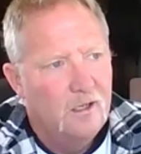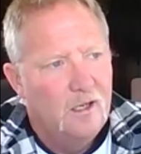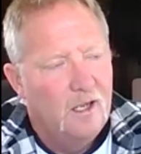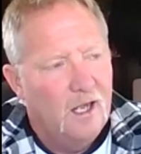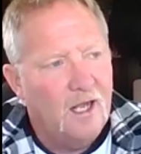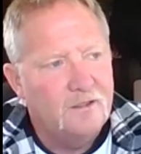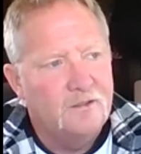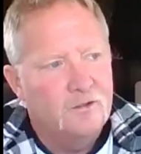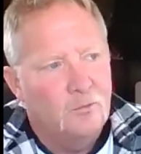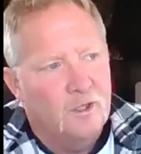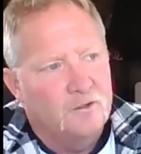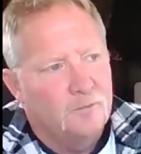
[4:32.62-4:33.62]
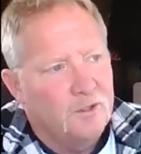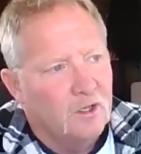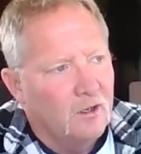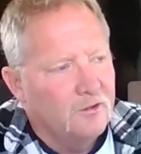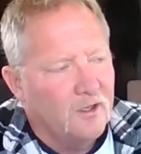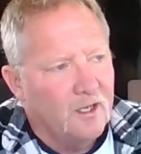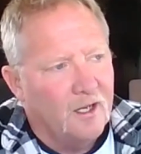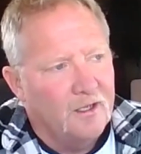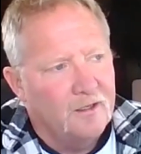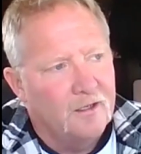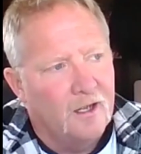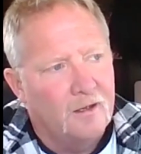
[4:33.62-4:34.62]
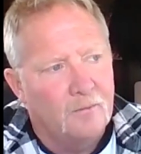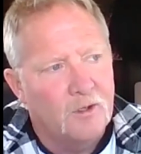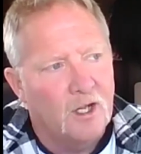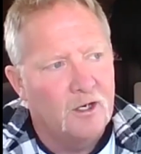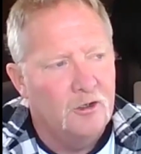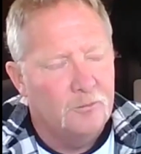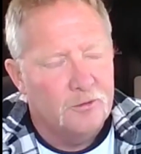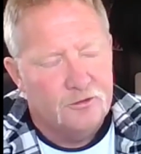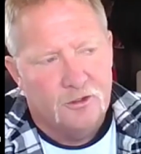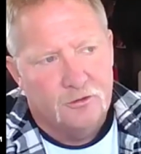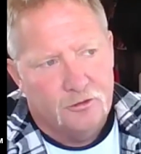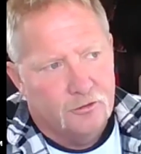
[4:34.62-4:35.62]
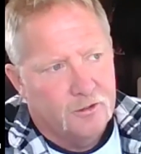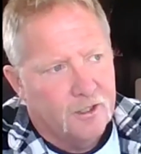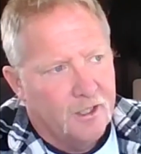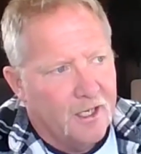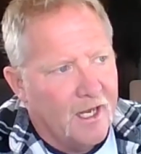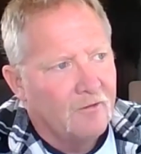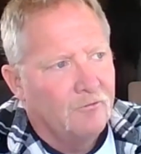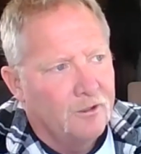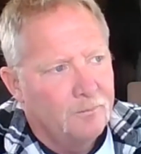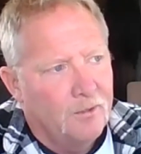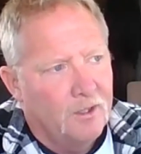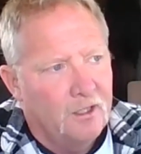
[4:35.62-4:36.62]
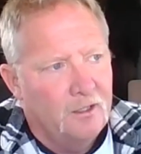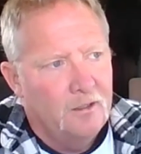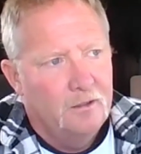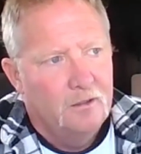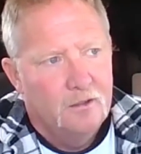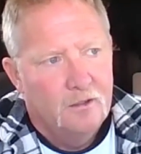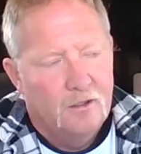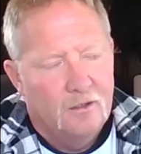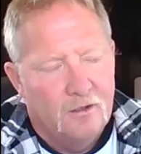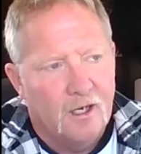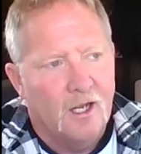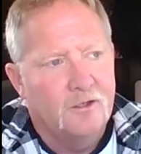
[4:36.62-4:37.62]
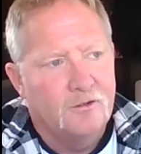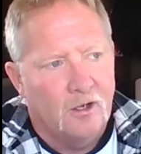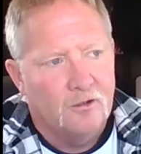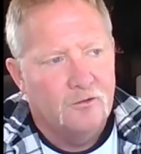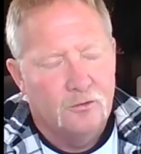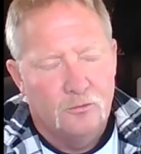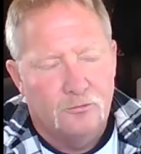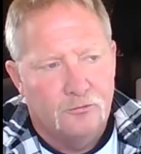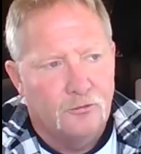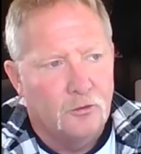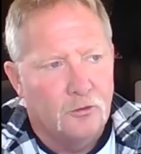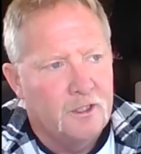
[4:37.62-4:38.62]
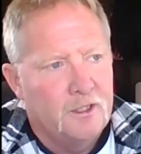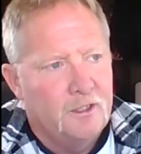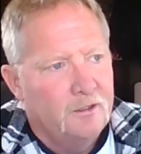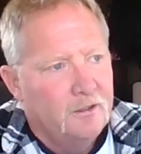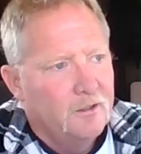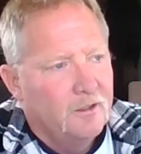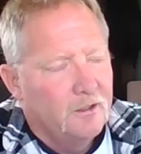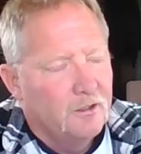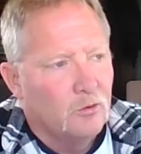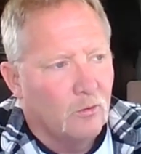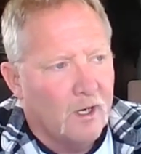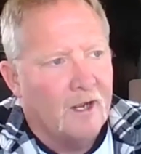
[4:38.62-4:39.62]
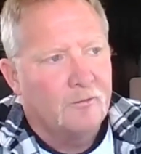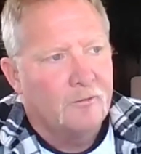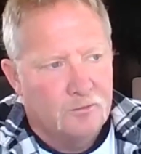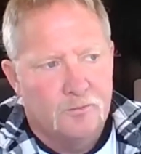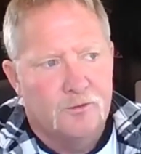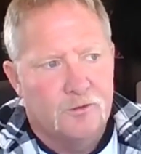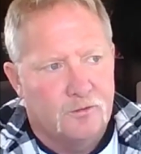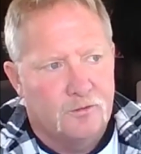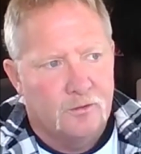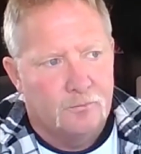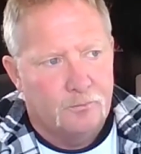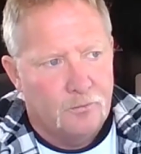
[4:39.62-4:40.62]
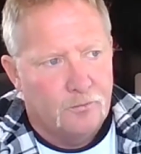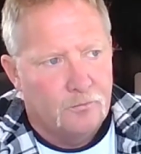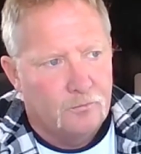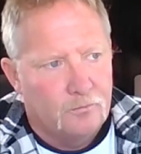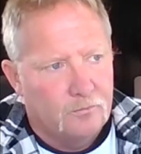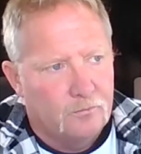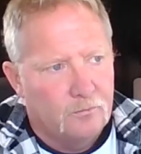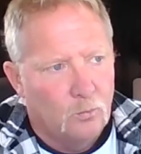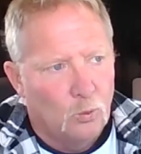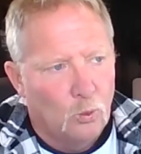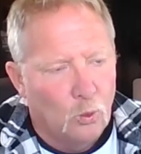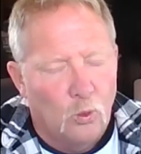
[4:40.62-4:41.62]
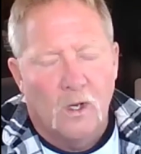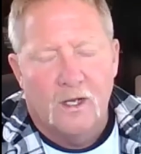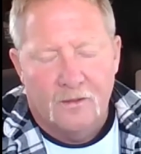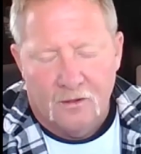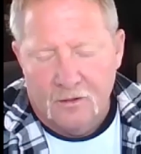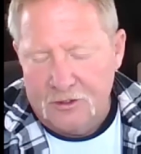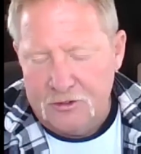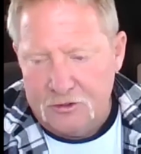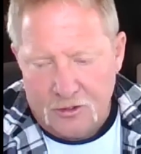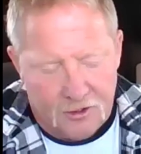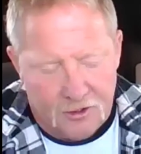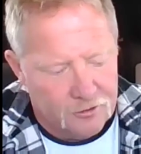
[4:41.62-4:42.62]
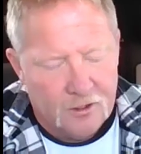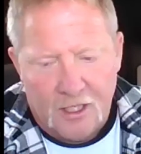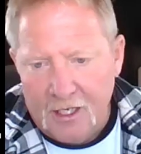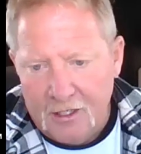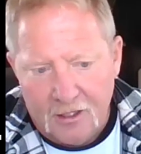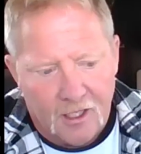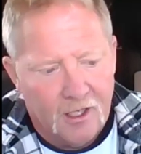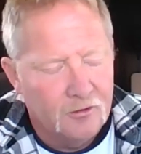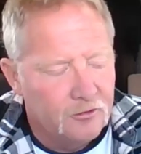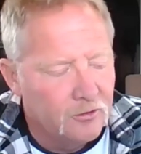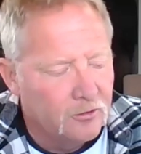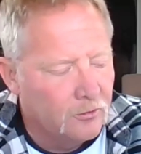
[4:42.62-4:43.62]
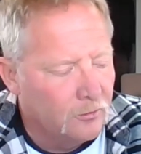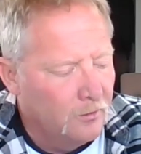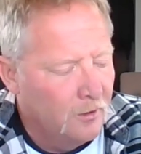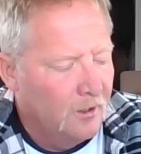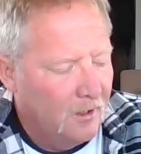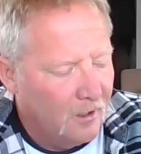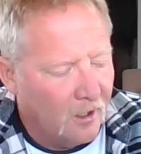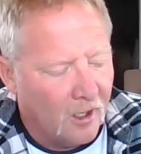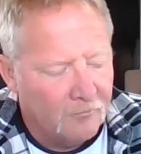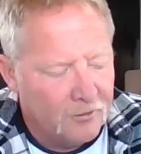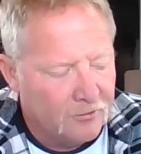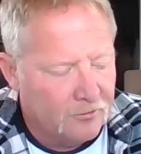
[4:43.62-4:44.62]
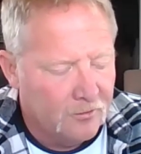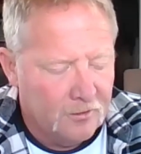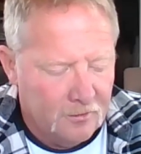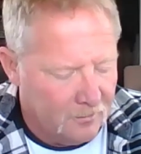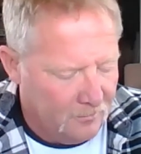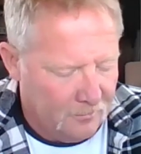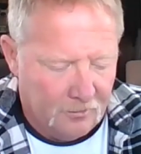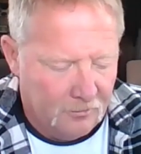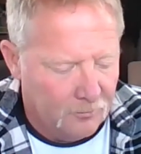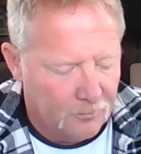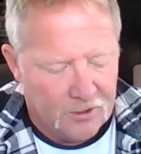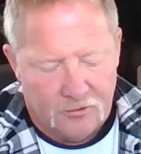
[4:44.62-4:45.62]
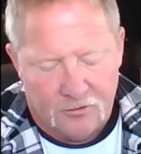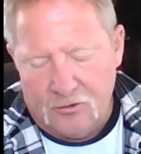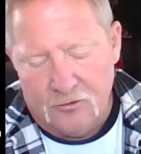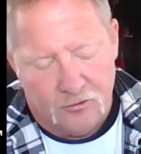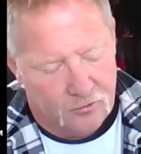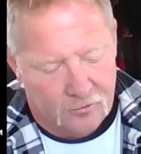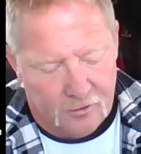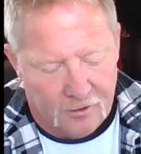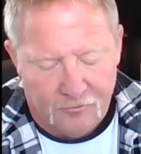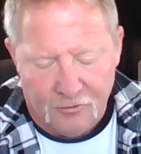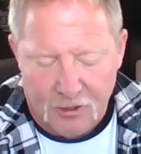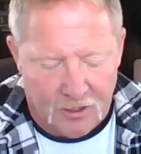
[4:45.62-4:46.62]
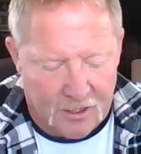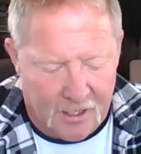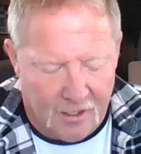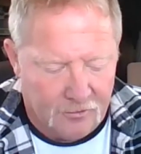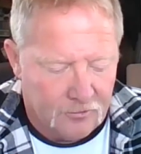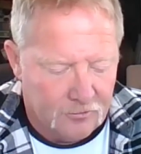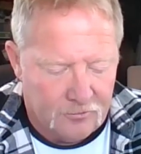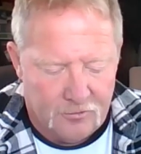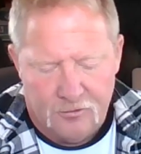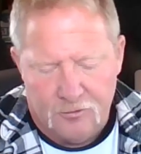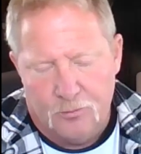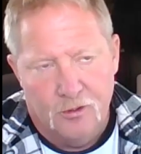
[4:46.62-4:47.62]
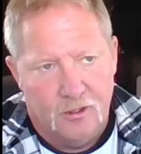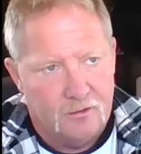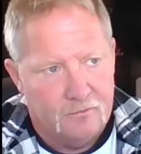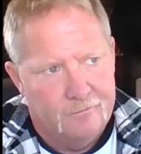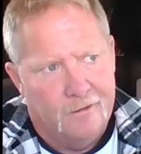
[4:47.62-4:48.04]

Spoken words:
You know what? To be honest, I'm not 100% sure that everybody that I talk to fully grasps what the legislature can and can't do. Obviously, the biggest concern that everybody has is pretty